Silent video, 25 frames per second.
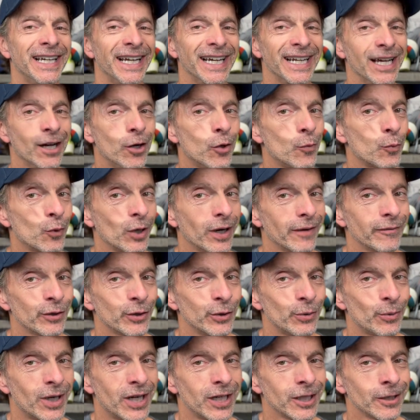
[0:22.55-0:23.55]
And I hope wherever
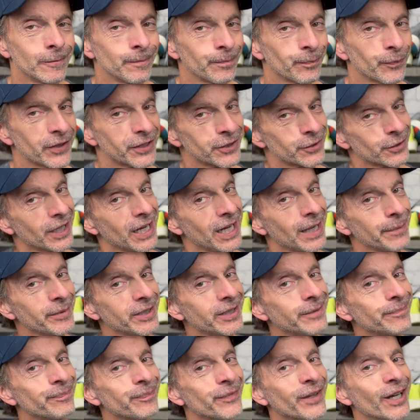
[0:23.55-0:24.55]
you are, that you're
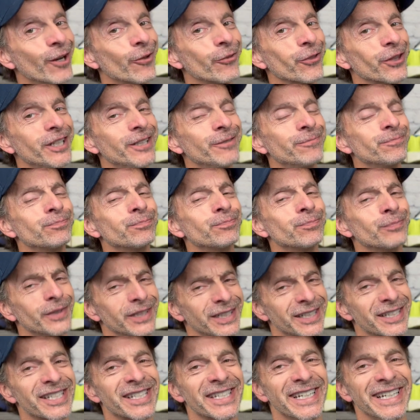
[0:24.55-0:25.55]
happy, healthy,
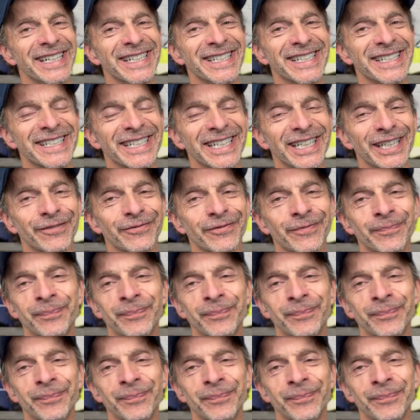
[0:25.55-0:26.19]
and staying safe.